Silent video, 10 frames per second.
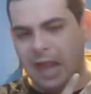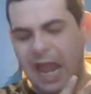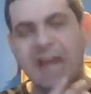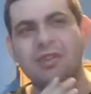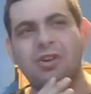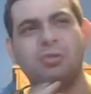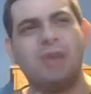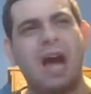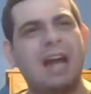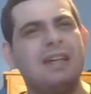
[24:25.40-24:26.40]
and you know,
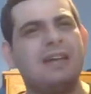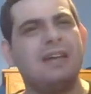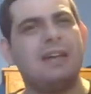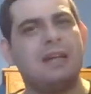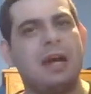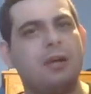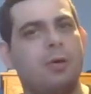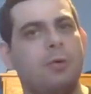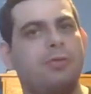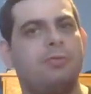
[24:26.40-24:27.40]
kind of, kind of
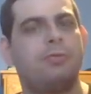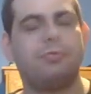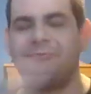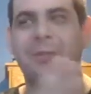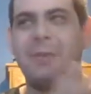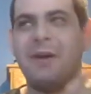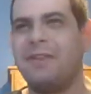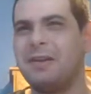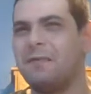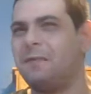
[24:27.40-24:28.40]
going from a
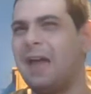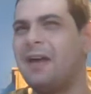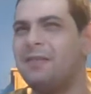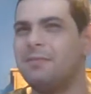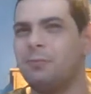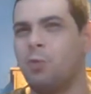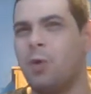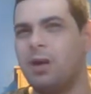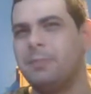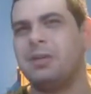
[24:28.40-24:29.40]
very flat,
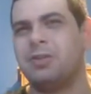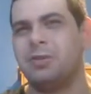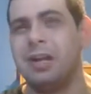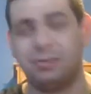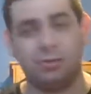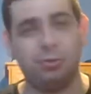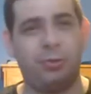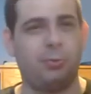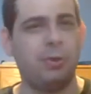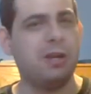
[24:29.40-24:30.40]
one-dimensional character to
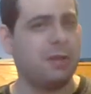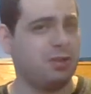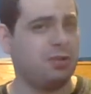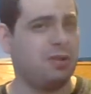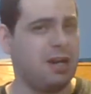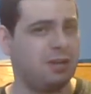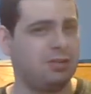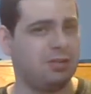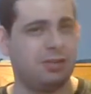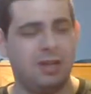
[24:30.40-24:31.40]
a three-dimensional
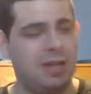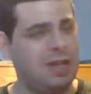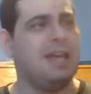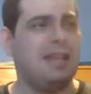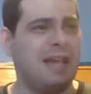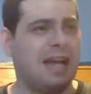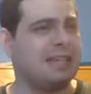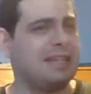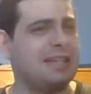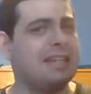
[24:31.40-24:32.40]
character at
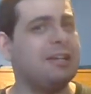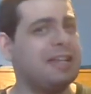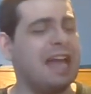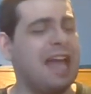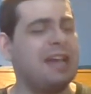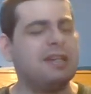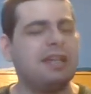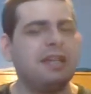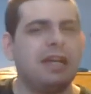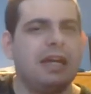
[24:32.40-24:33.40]
the near the
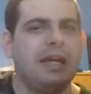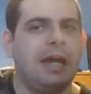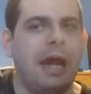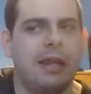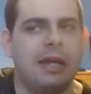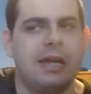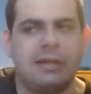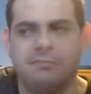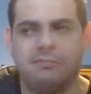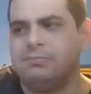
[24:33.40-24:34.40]
end, and
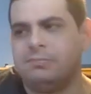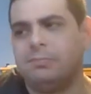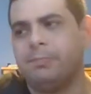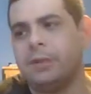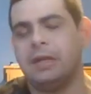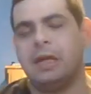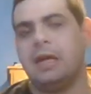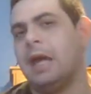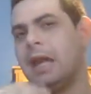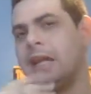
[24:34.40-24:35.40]
then, but
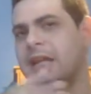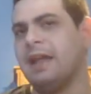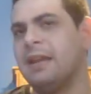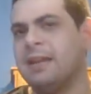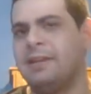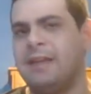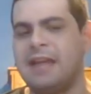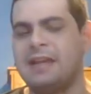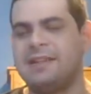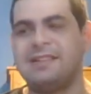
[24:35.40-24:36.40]
in, in this
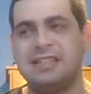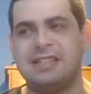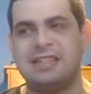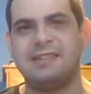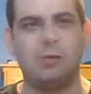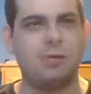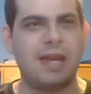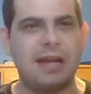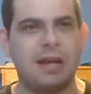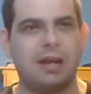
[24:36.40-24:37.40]
case, she's an
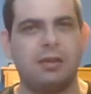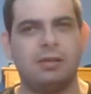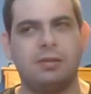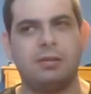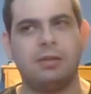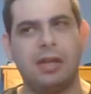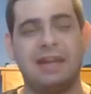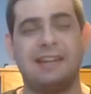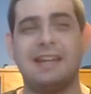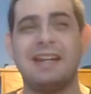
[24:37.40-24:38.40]
okay character. Like
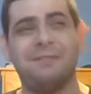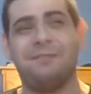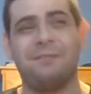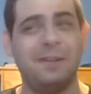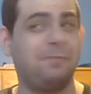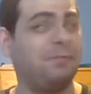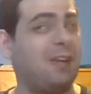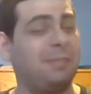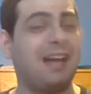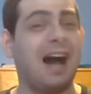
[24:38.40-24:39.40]
I said, it flip
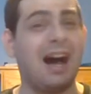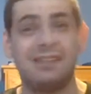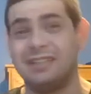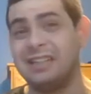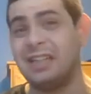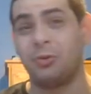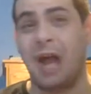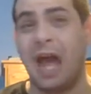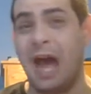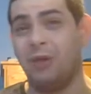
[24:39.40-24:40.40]
flops constantly
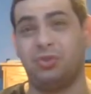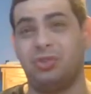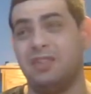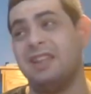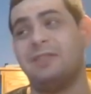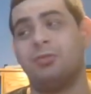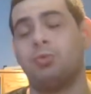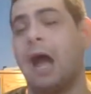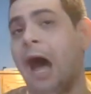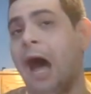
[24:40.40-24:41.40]
throughout the,
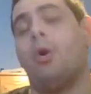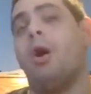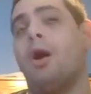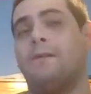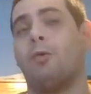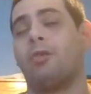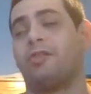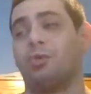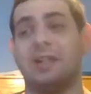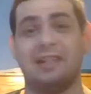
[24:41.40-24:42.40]
throughout all four
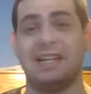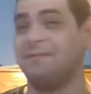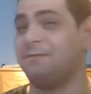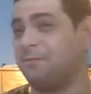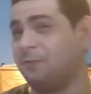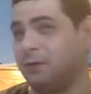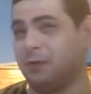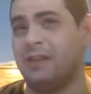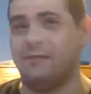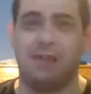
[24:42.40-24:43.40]
stories. It
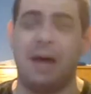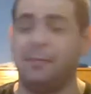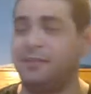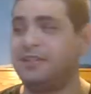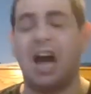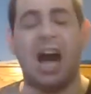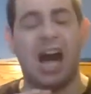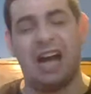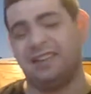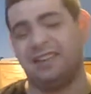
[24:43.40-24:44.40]
flip flops
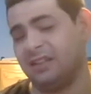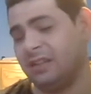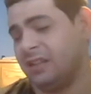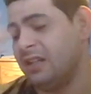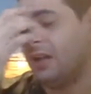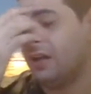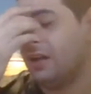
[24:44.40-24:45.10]
constantly.